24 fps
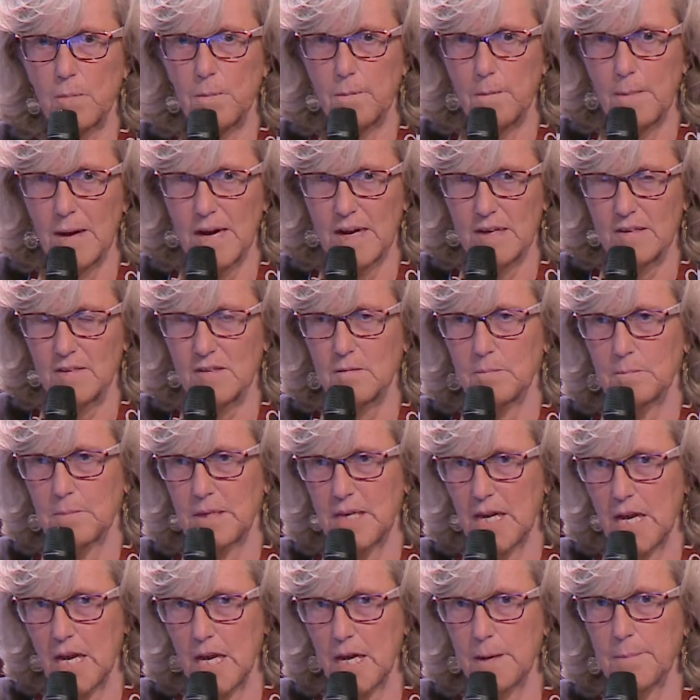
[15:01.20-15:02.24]
must
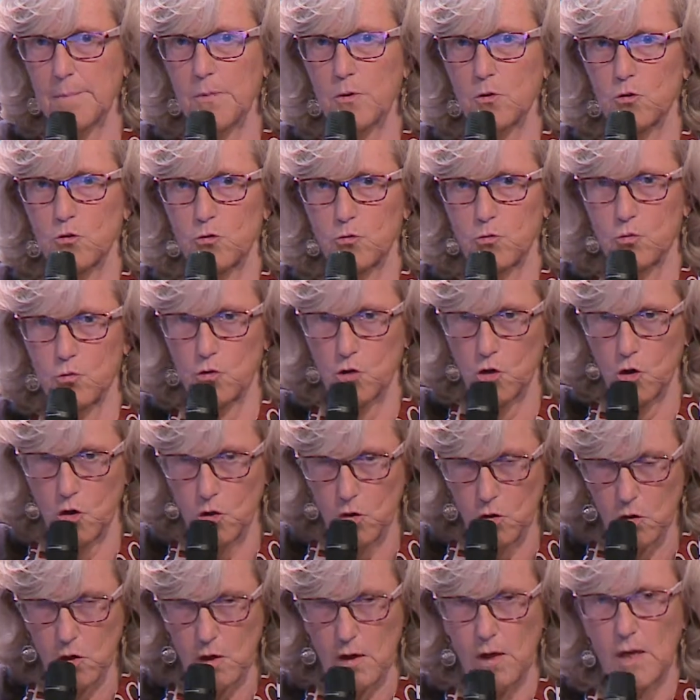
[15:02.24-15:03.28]
be able to
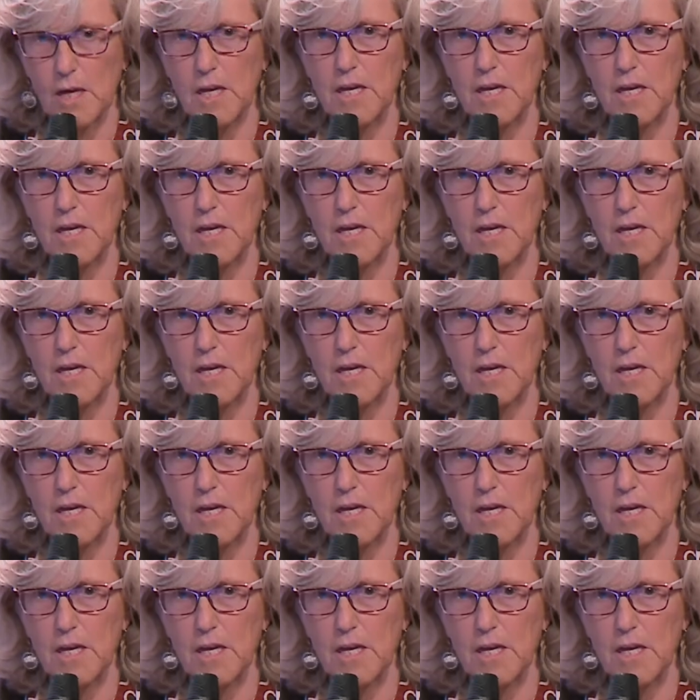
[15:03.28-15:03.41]
know